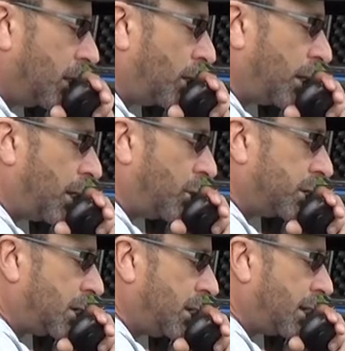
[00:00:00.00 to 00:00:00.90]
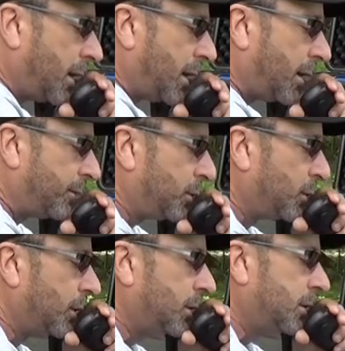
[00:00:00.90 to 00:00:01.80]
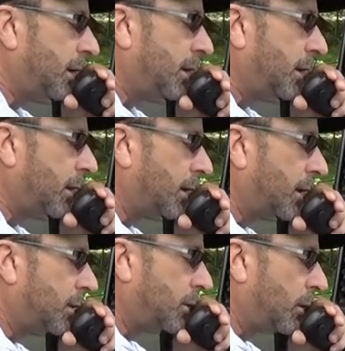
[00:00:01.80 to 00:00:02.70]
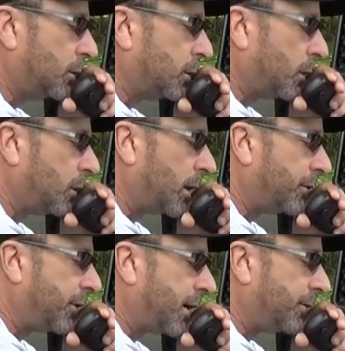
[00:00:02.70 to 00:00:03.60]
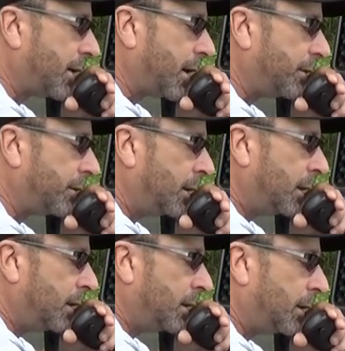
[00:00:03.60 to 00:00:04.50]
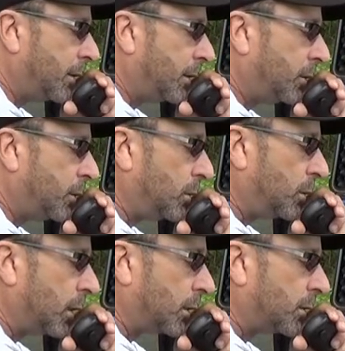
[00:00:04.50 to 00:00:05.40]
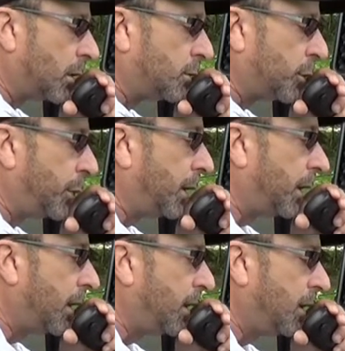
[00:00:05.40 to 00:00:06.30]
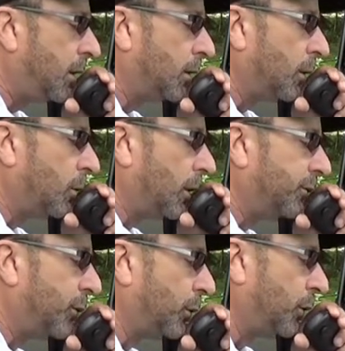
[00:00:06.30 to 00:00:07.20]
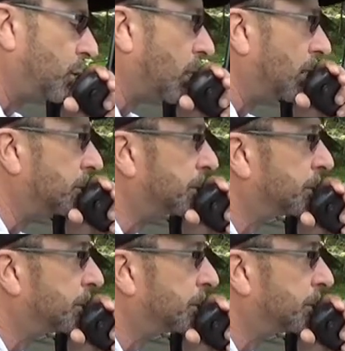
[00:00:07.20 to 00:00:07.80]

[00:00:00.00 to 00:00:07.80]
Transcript: Okay, Whiskey 9, Alpha Juliet Sierra, got you also uh, 5-5 here into uh, Central PA, Kilo 1421.